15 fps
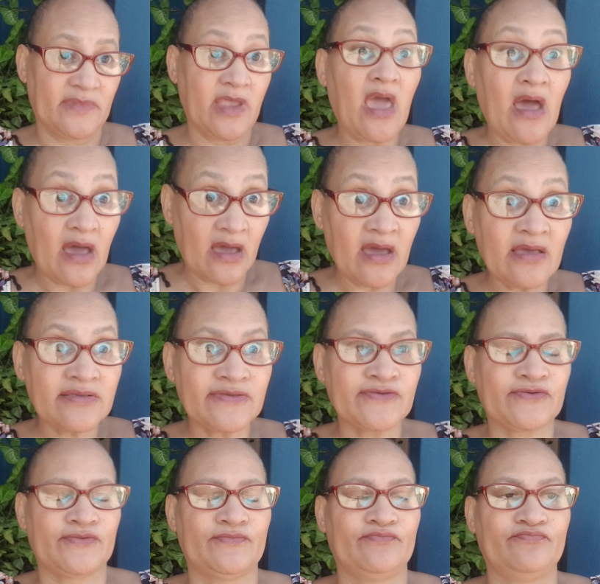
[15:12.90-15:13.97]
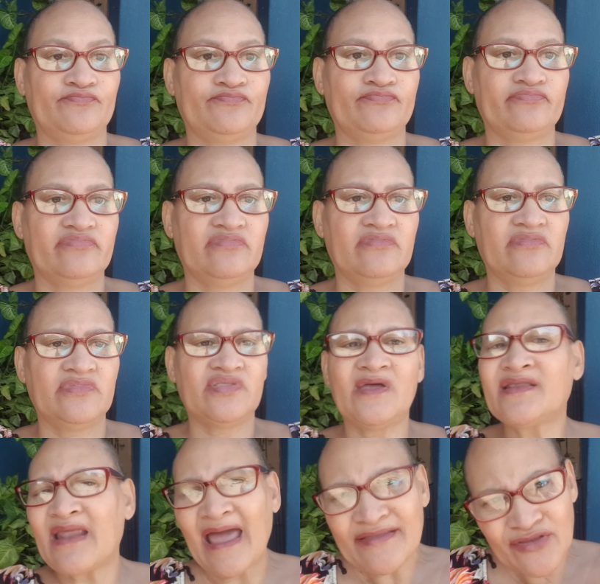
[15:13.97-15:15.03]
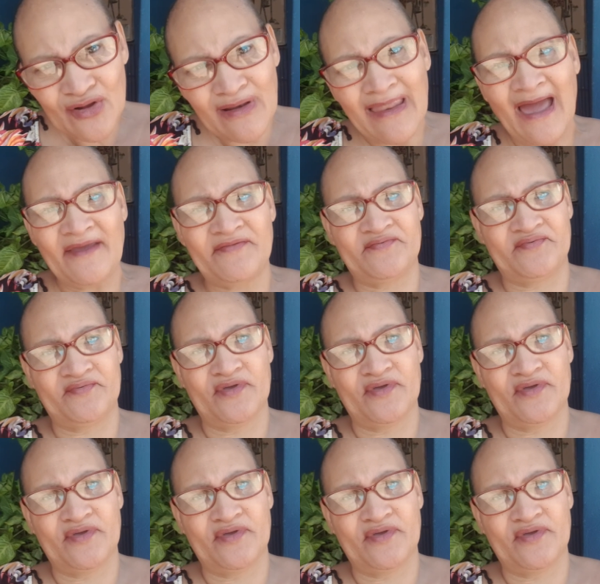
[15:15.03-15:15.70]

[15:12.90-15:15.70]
Yes, the right to life.